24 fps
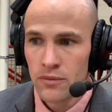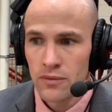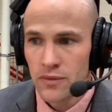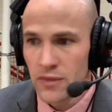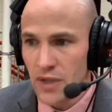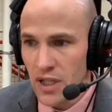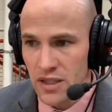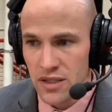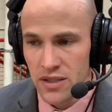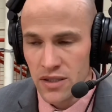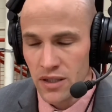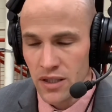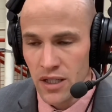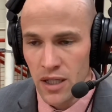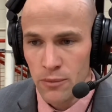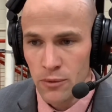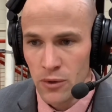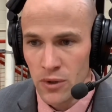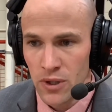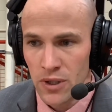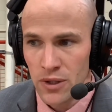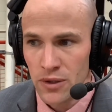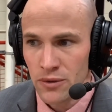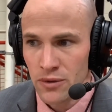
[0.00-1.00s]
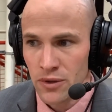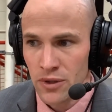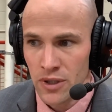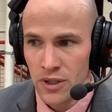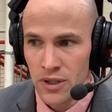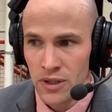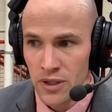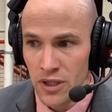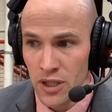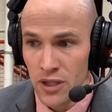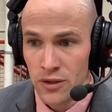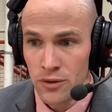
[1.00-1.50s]
That's the game they
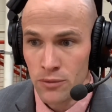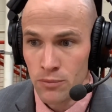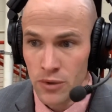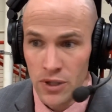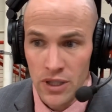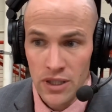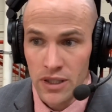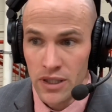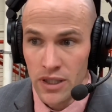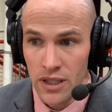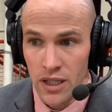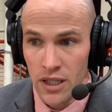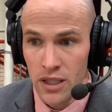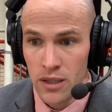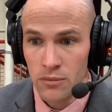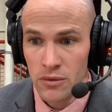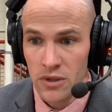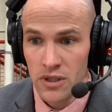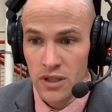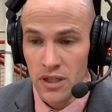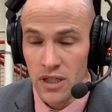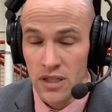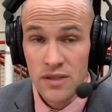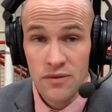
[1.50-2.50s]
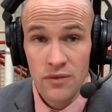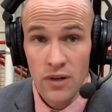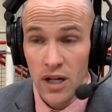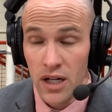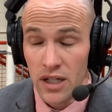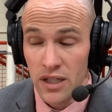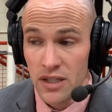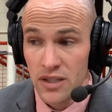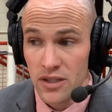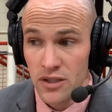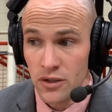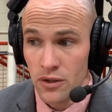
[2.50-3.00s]
allowed to play the game, and that's fine,
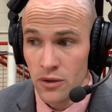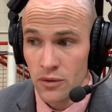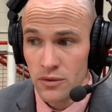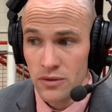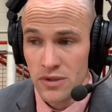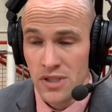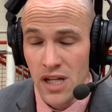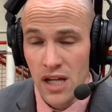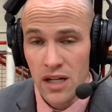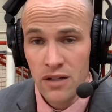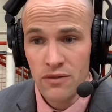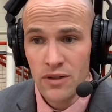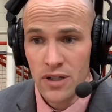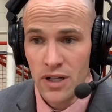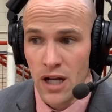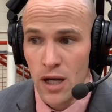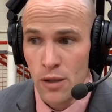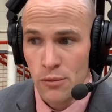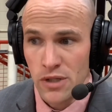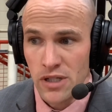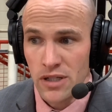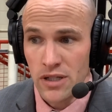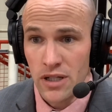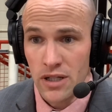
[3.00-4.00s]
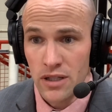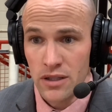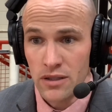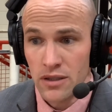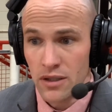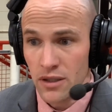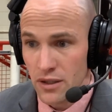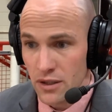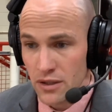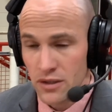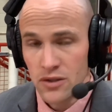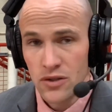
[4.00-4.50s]
because Tay Vanami, then
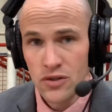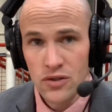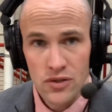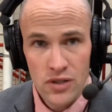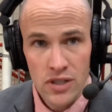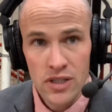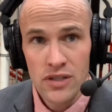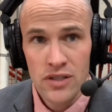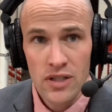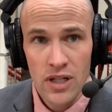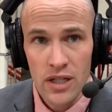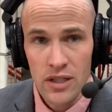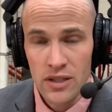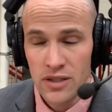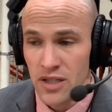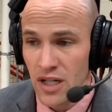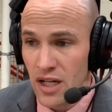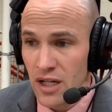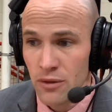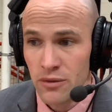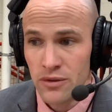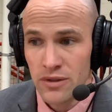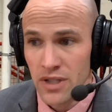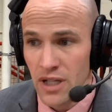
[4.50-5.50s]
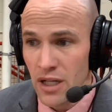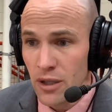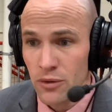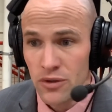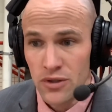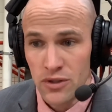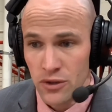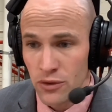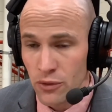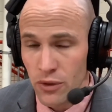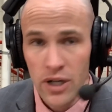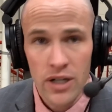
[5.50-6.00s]
he's like, Tay was
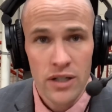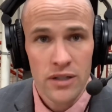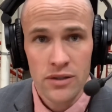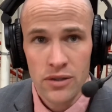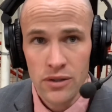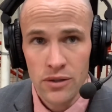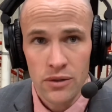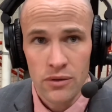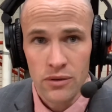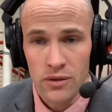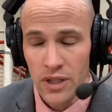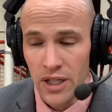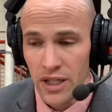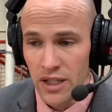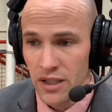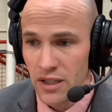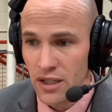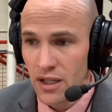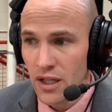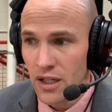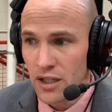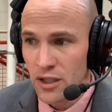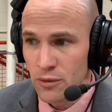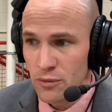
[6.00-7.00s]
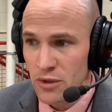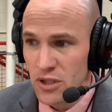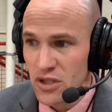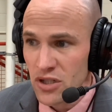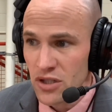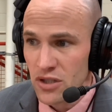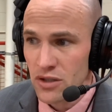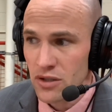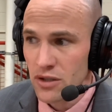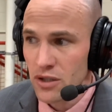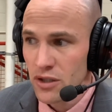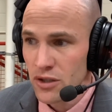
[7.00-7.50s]
great too. You
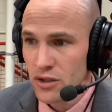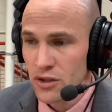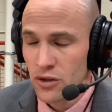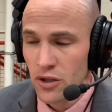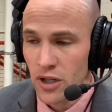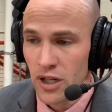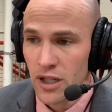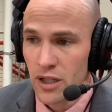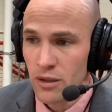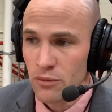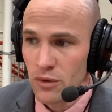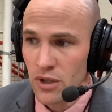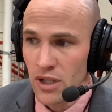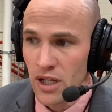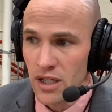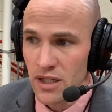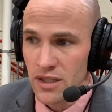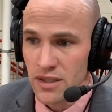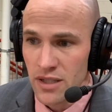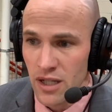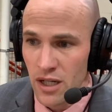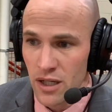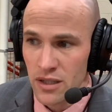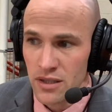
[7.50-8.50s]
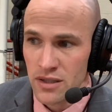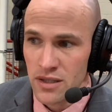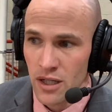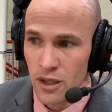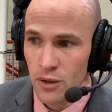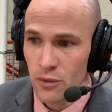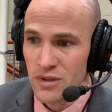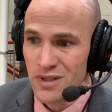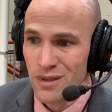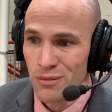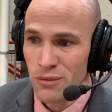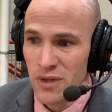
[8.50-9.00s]
mentioned Tragan, and Tay
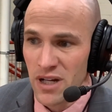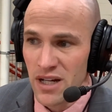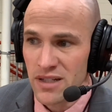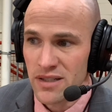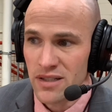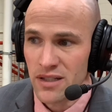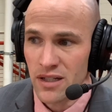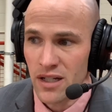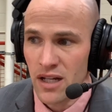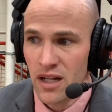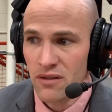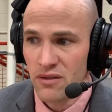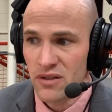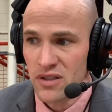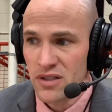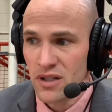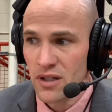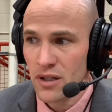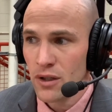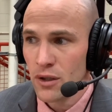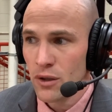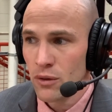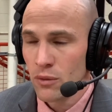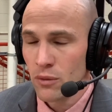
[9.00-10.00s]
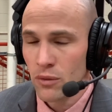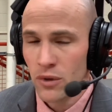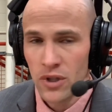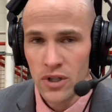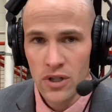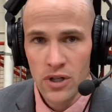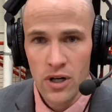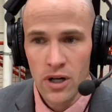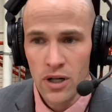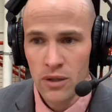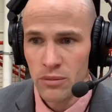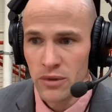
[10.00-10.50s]
was amazing, gave us really
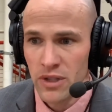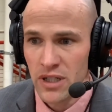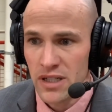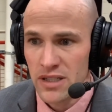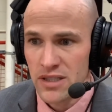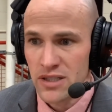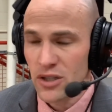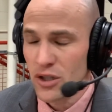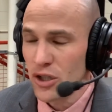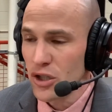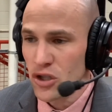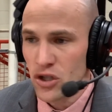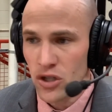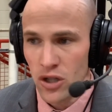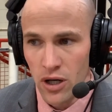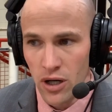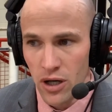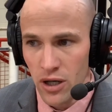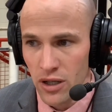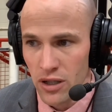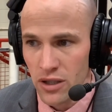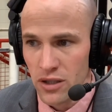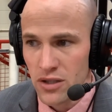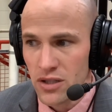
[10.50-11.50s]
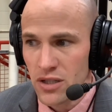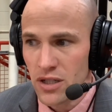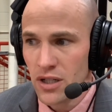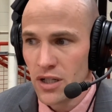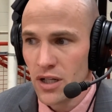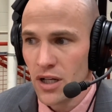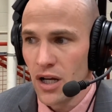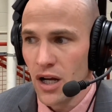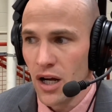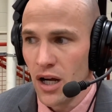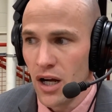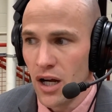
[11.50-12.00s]
hard minutes, took a charge,
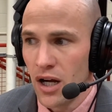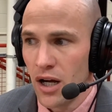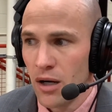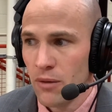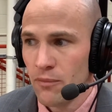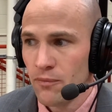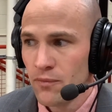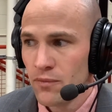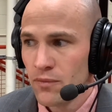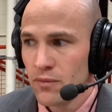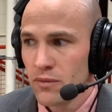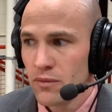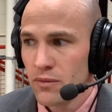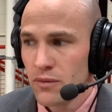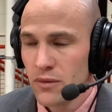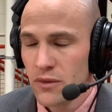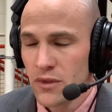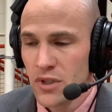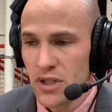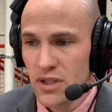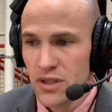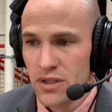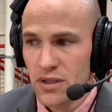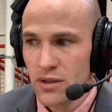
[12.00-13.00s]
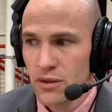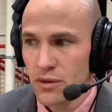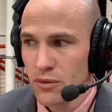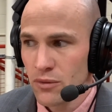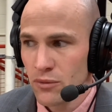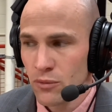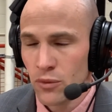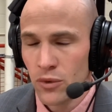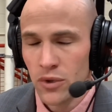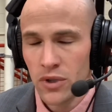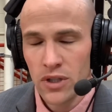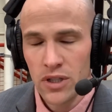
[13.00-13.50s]
just
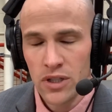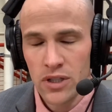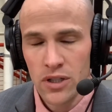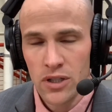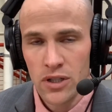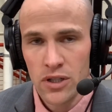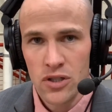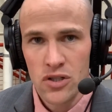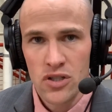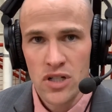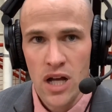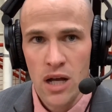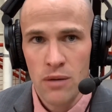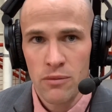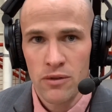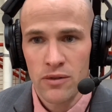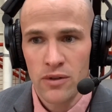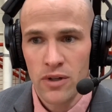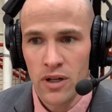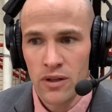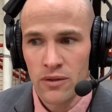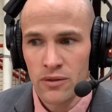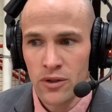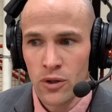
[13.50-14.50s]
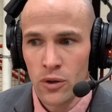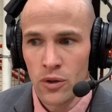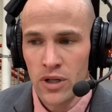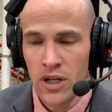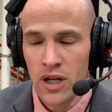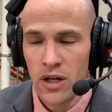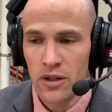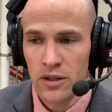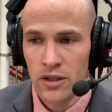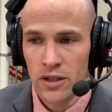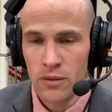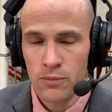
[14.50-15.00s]
really did a good job of going
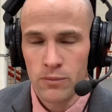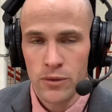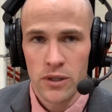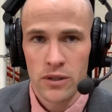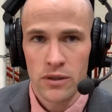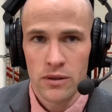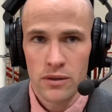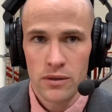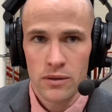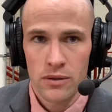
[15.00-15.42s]
out and competing.